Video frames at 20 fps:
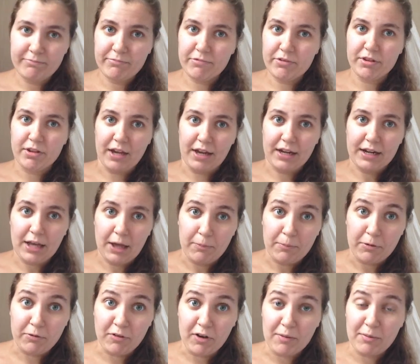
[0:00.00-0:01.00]
it's not going to
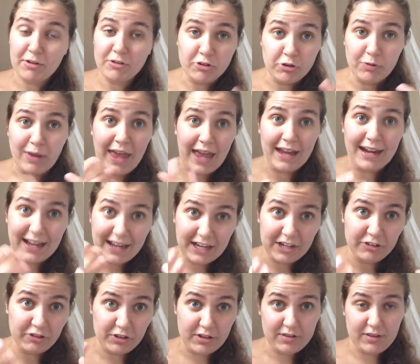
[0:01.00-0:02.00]
help you very much. You can't
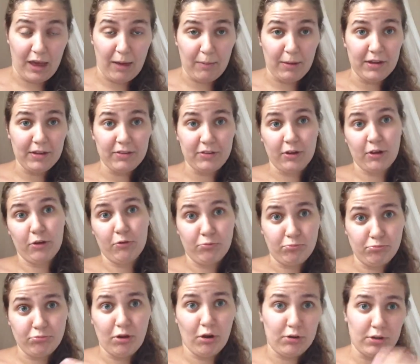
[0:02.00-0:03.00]
actually dam it. So you
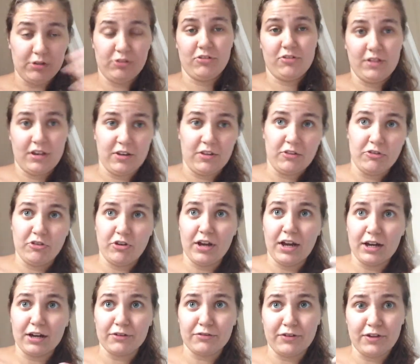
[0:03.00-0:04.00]
don't just need the
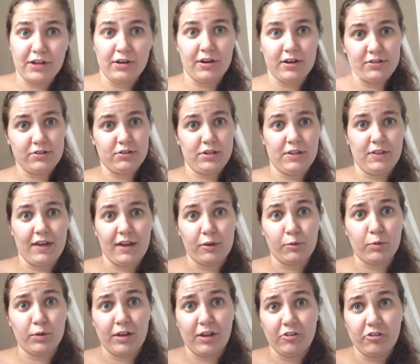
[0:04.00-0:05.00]
geography, you also need the
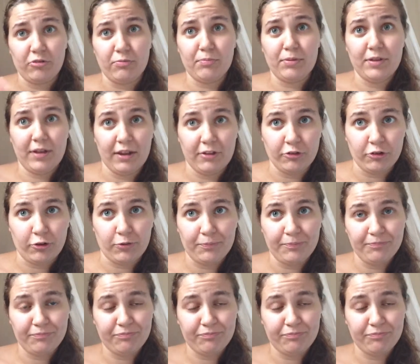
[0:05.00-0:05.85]
exploitation potential.